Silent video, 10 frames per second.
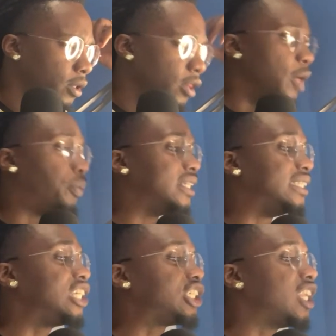The
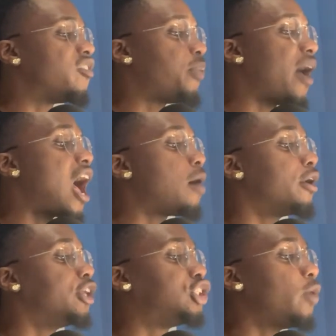position of power
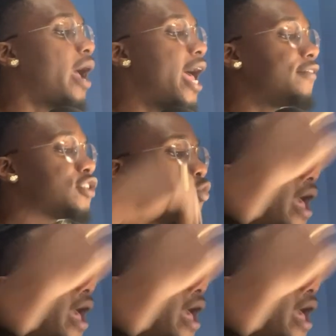that you have to